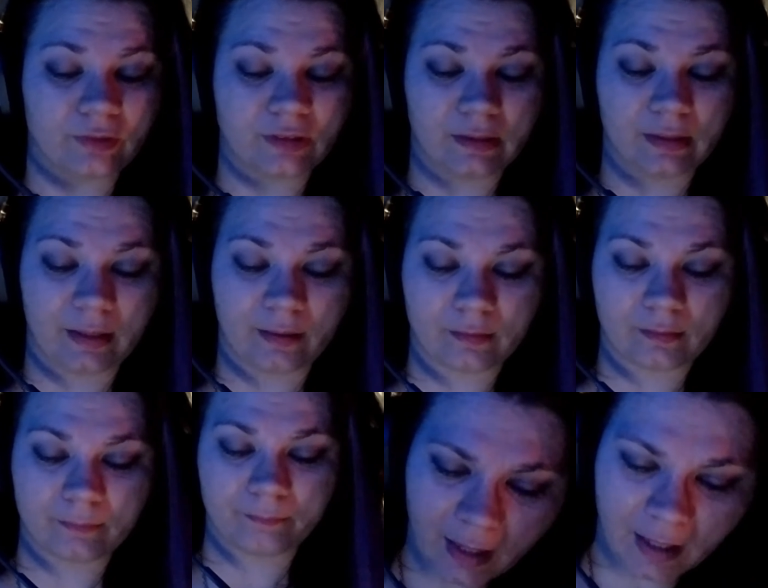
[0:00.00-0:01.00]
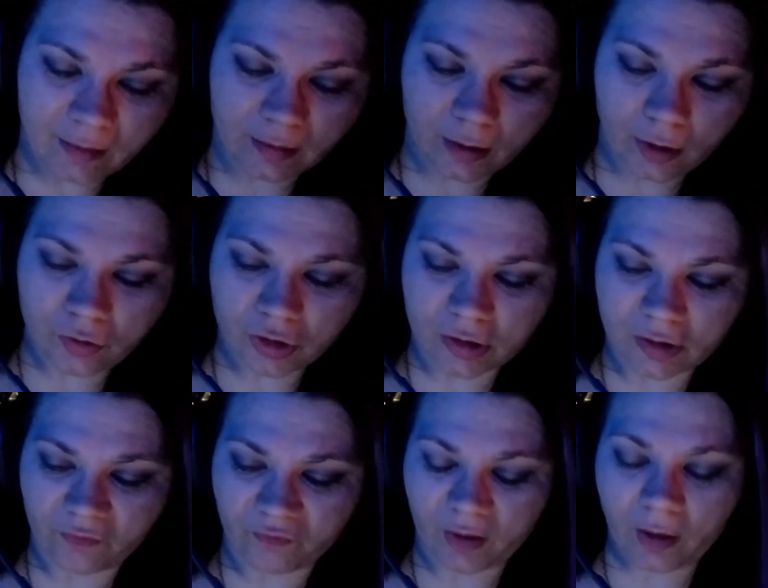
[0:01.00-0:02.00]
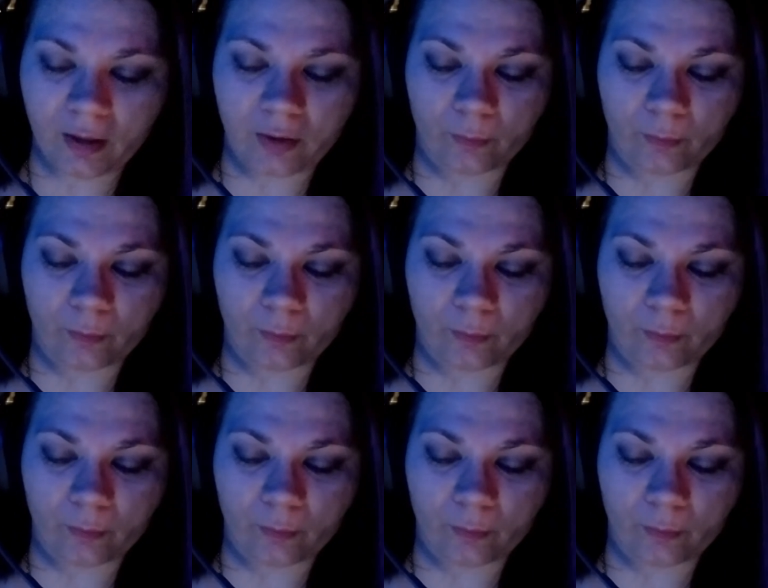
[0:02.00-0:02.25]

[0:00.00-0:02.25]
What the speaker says: to death. And the coaches very